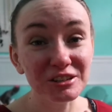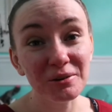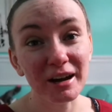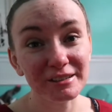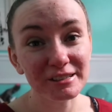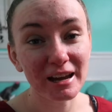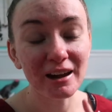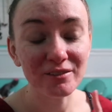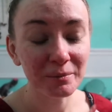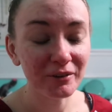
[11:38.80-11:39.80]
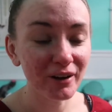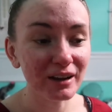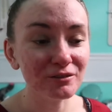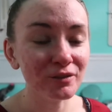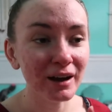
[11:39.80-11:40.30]
do actually have them, if I
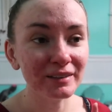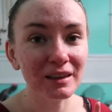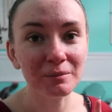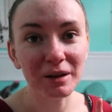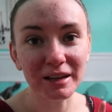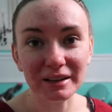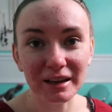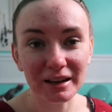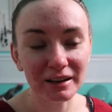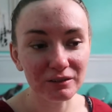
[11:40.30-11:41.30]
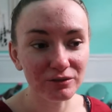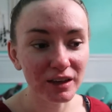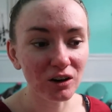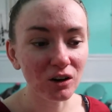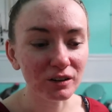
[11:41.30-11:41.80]
can find them, and again, if
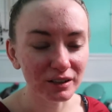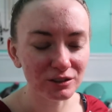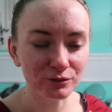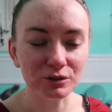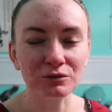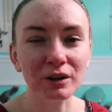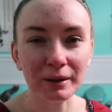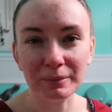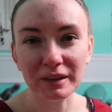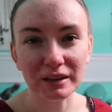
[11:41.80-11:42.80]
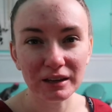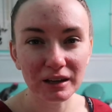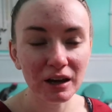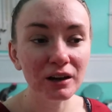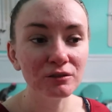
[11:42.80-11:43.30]
they are like sort of what I'm
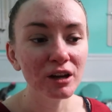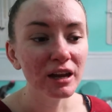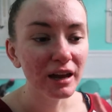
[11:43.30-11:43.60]
thinking of,